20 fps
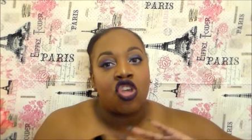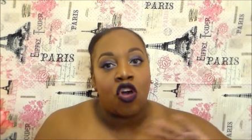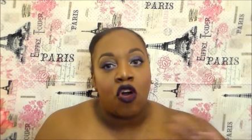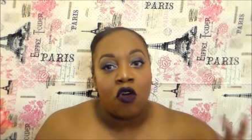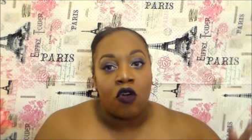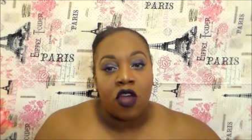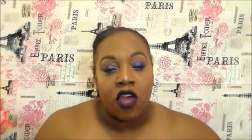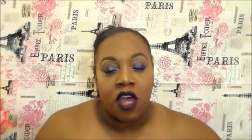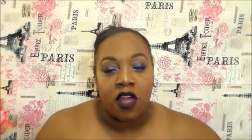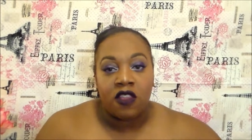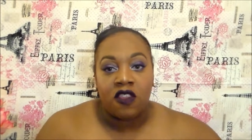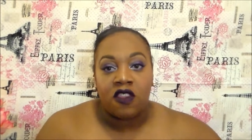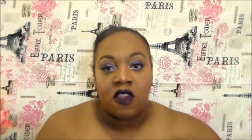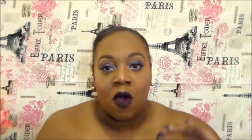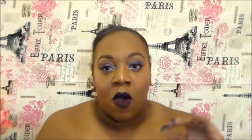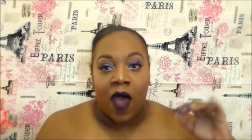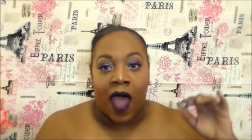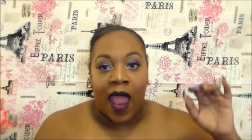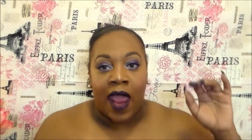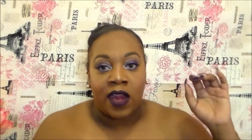so good.
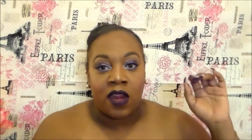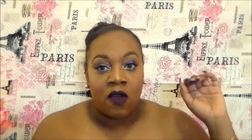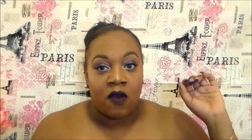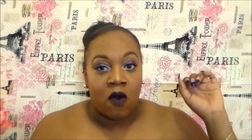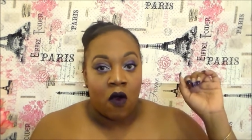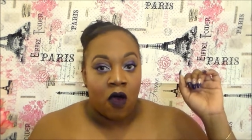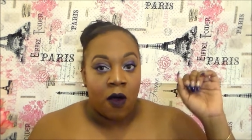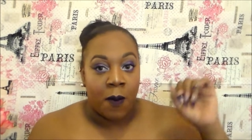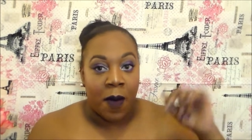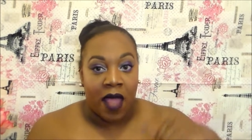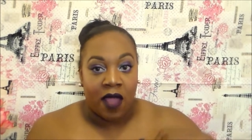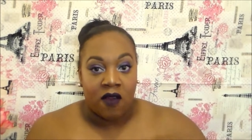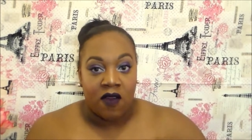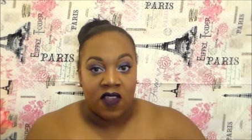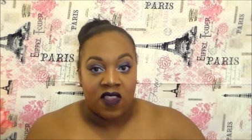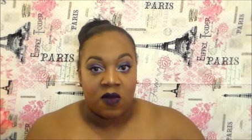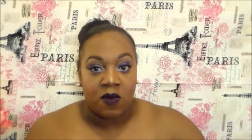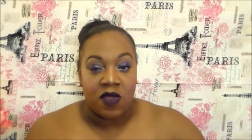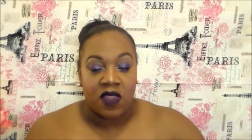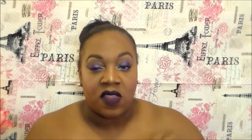So I know on my
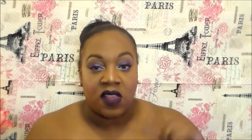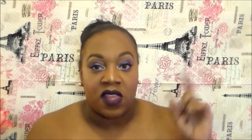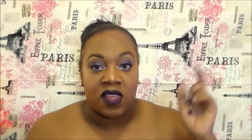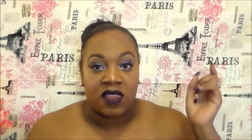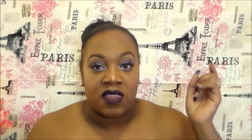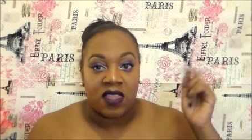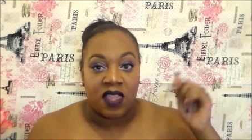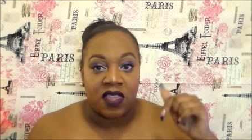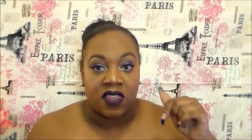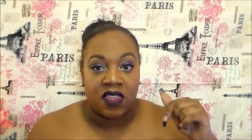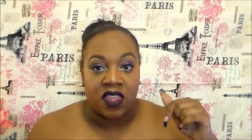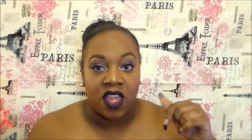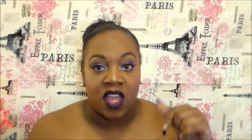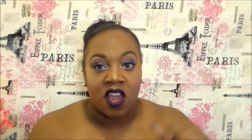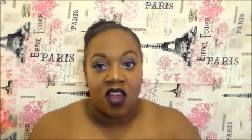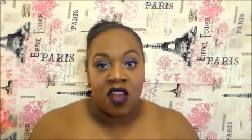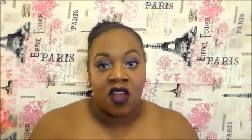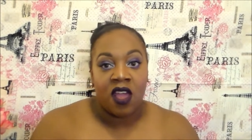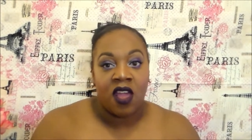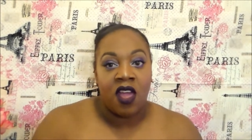Christmas list this
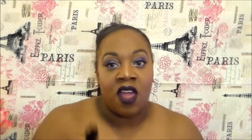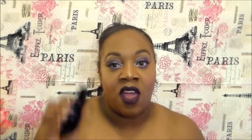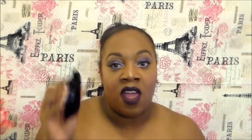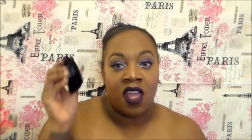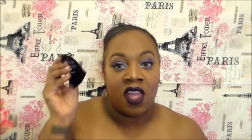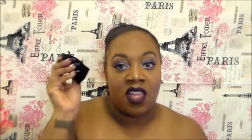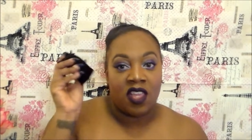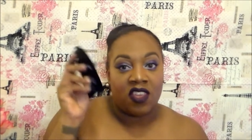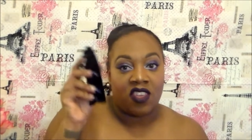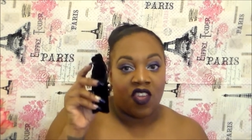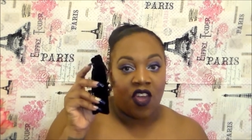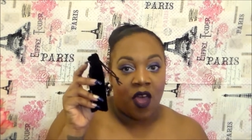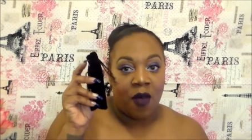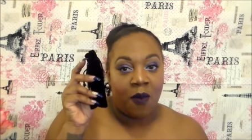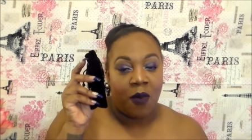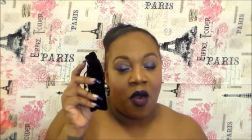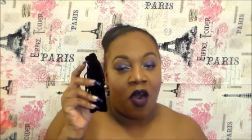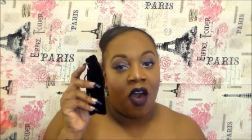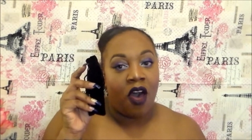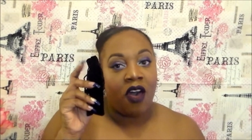year,
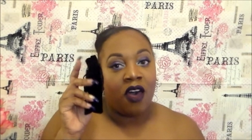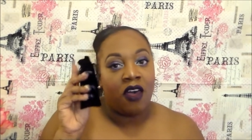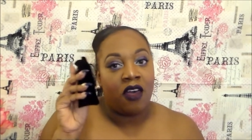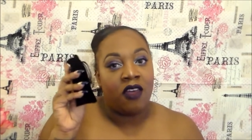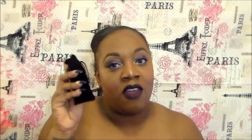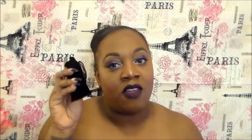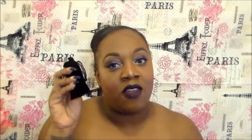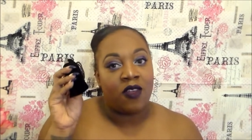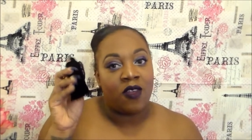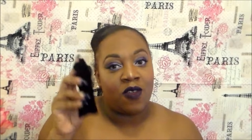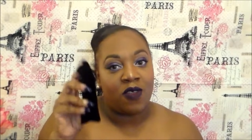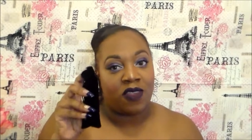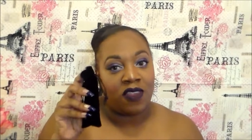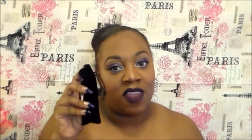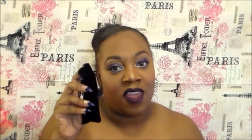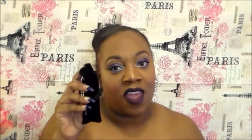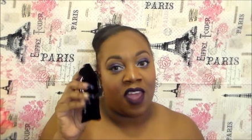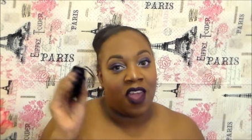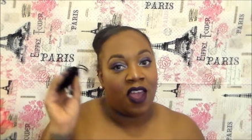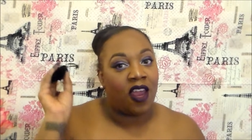Jean Paul
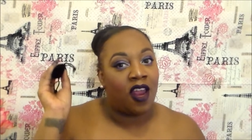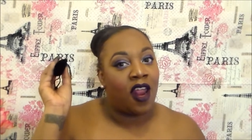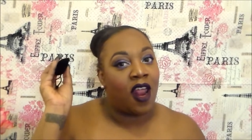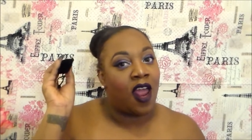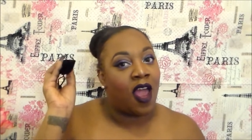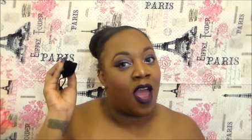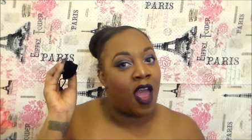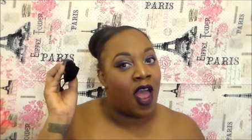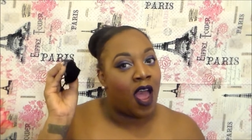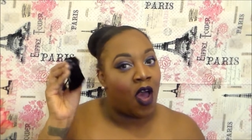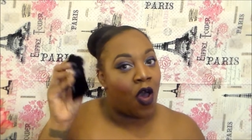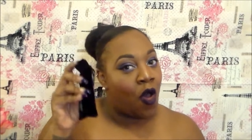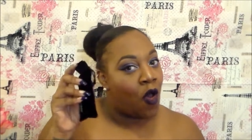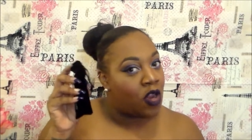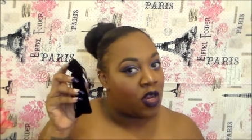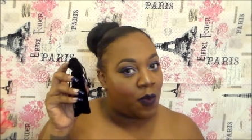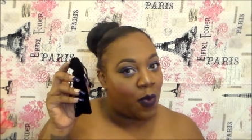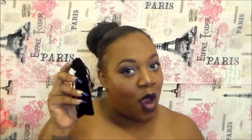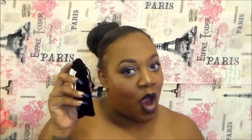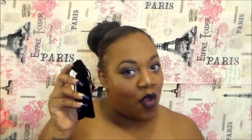Gaultier
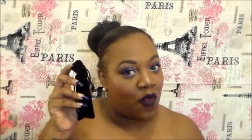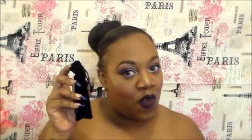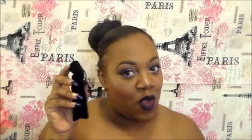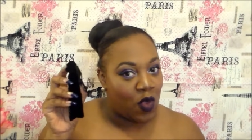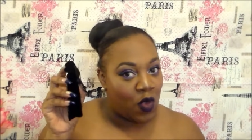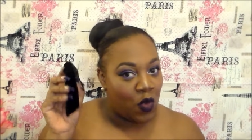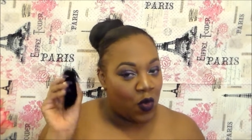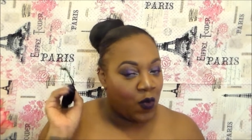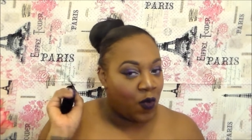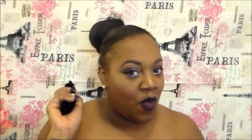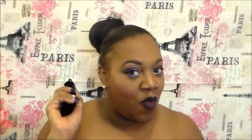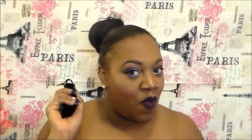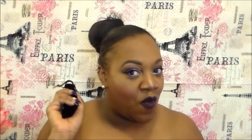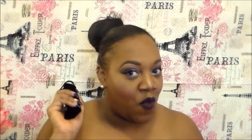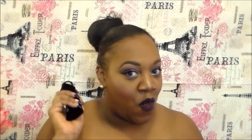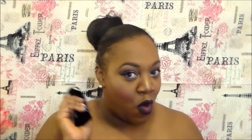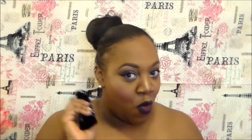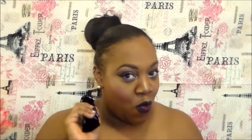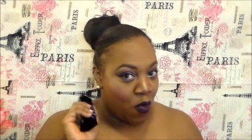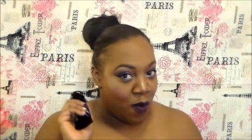the perfume
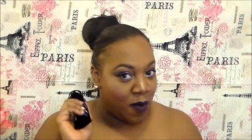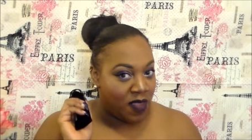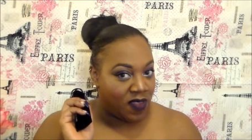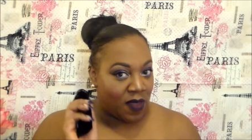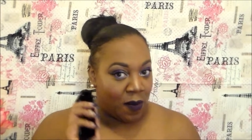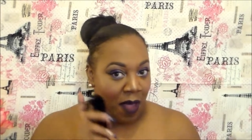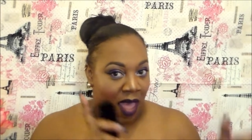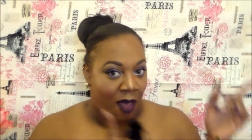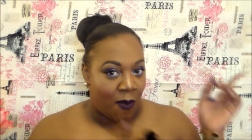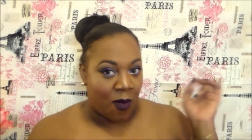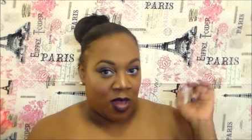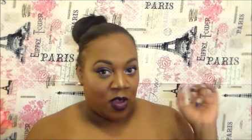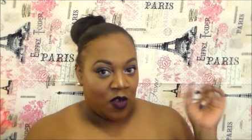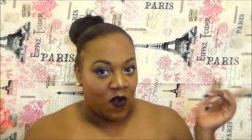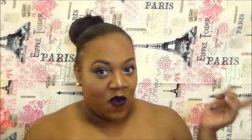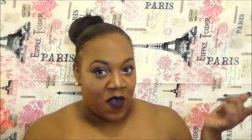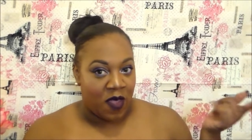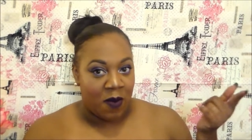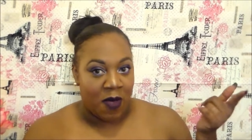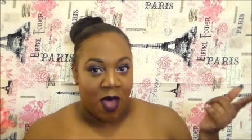for women. So I'm gonna have my
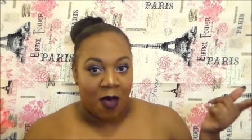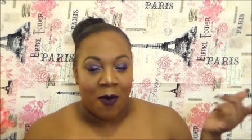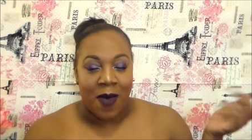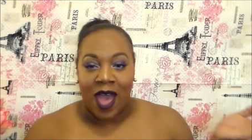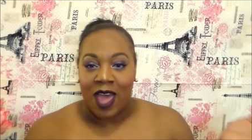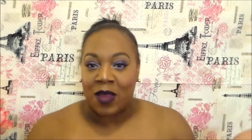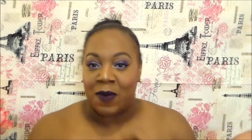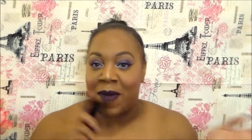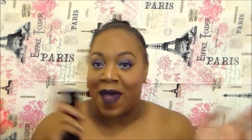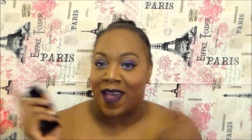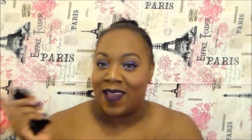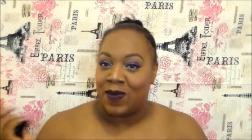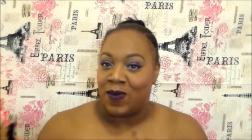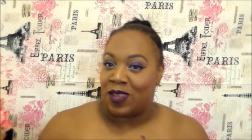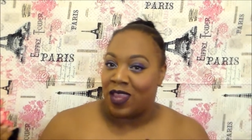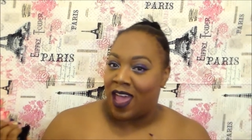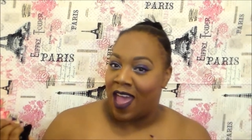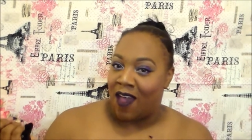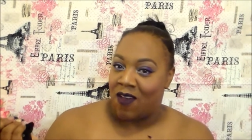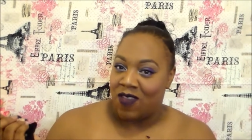little female bottle. My
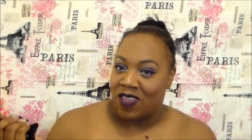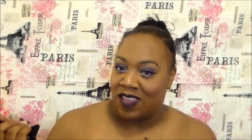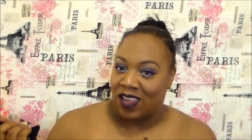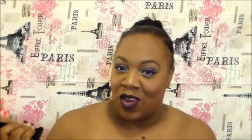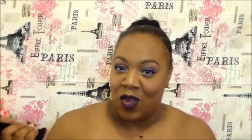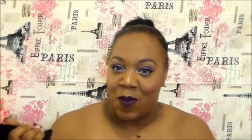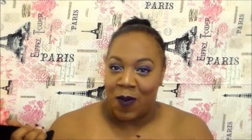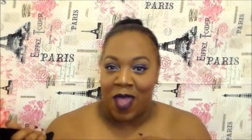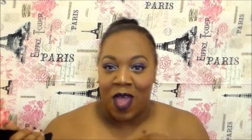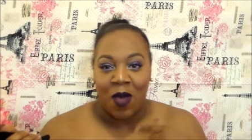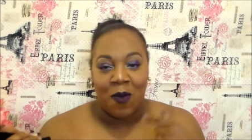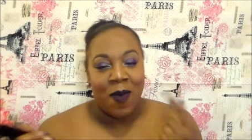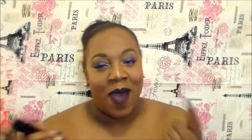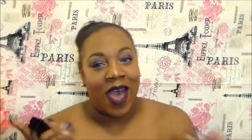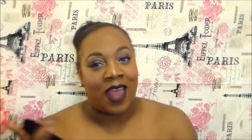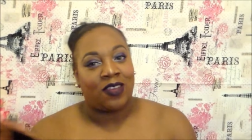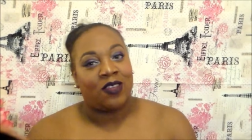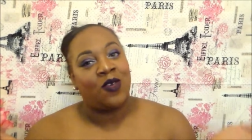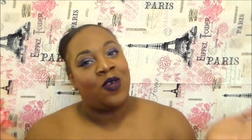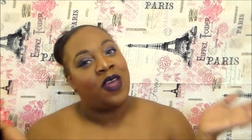husband will have his little male
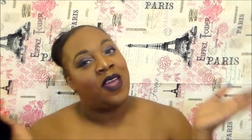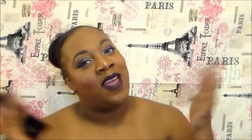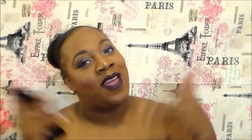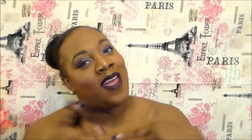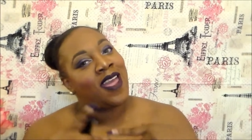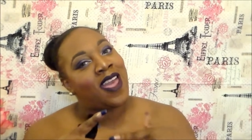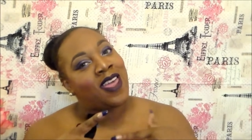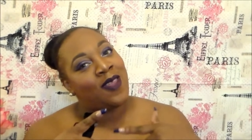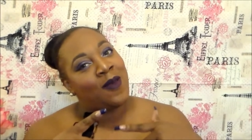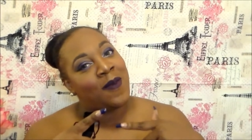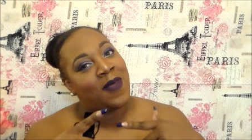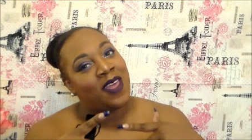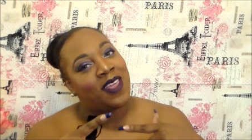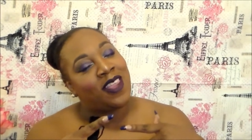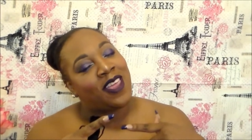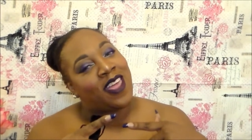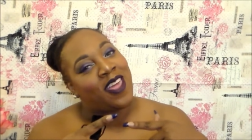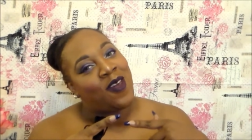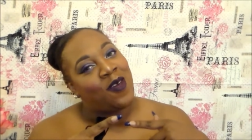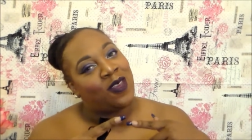bottle, and it'll be
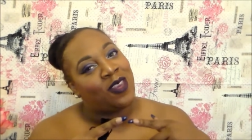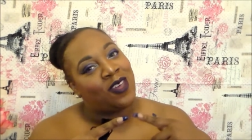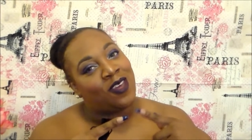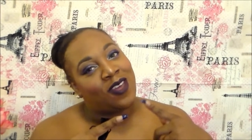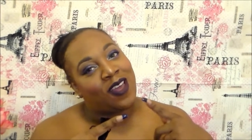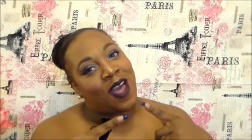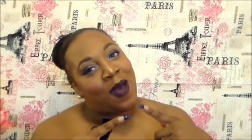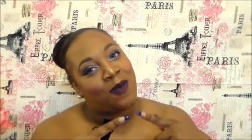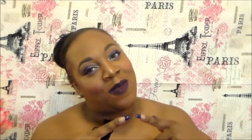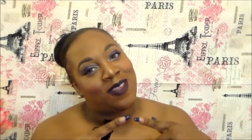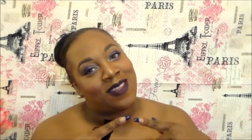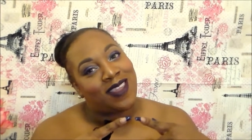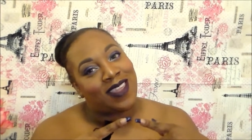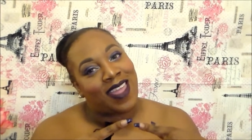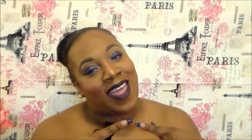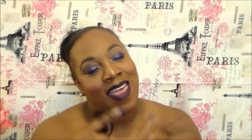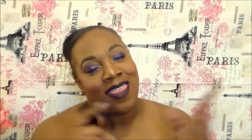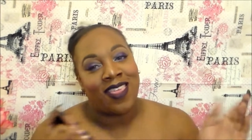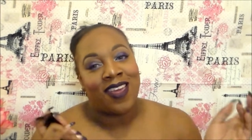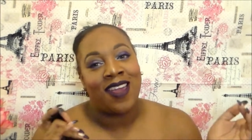a cute little couple
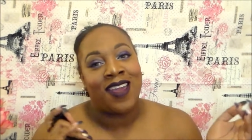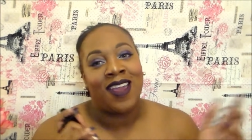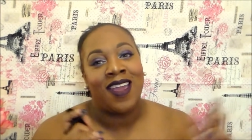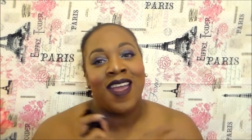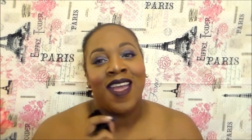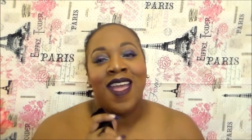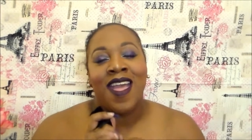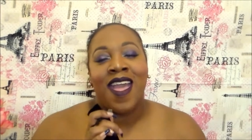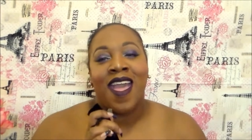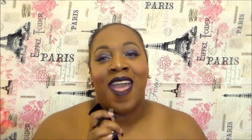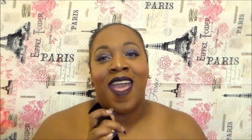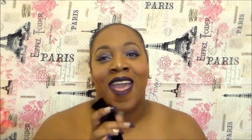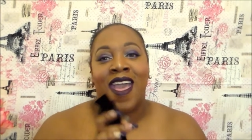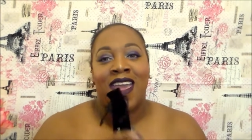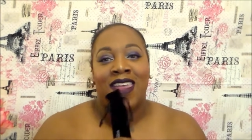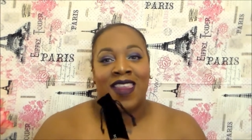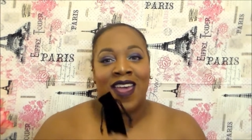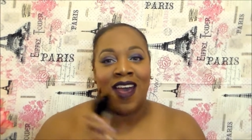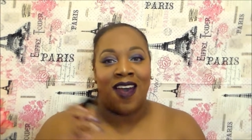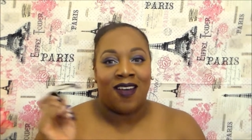together.
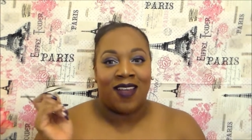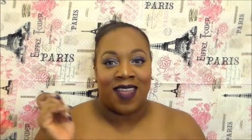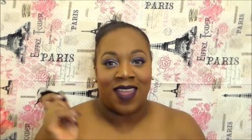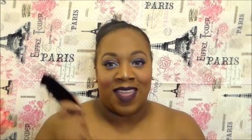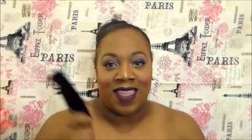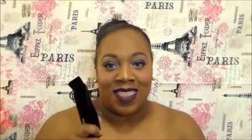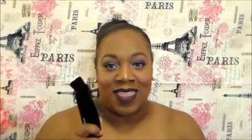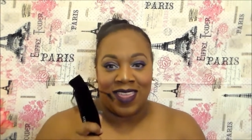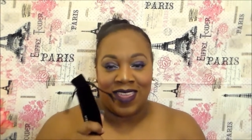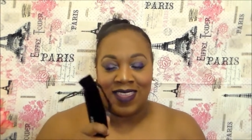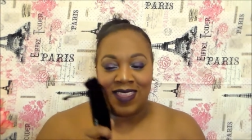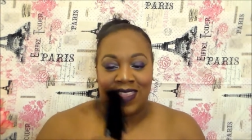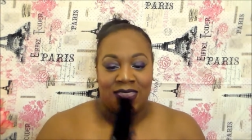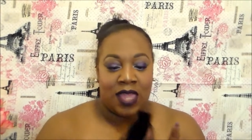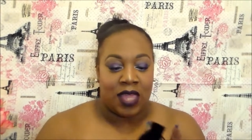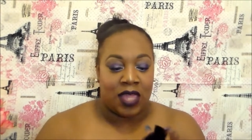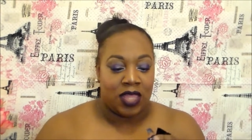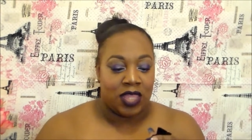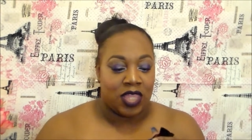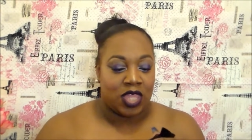And I'll get this
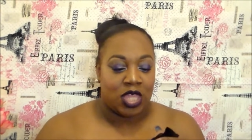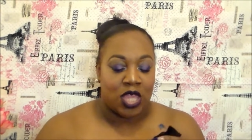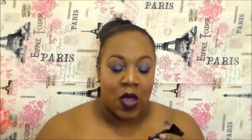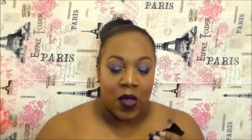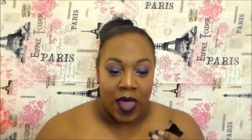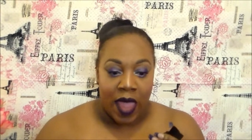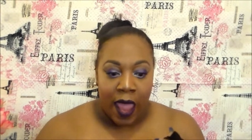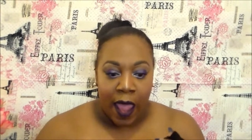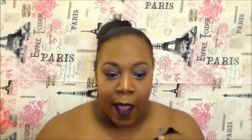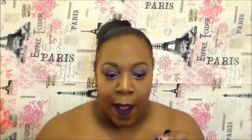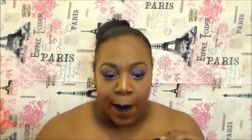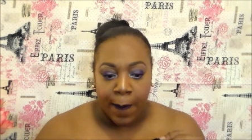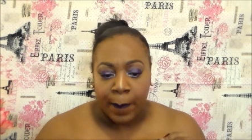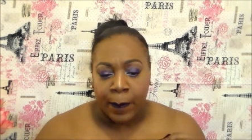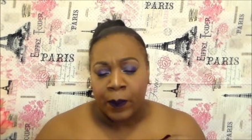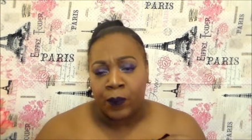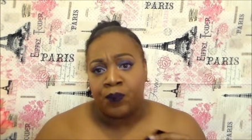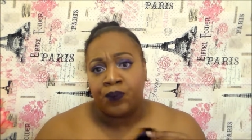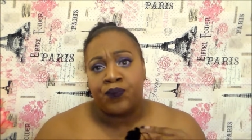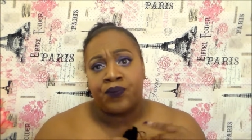scent. So yeah.
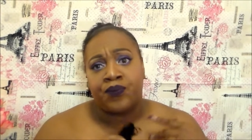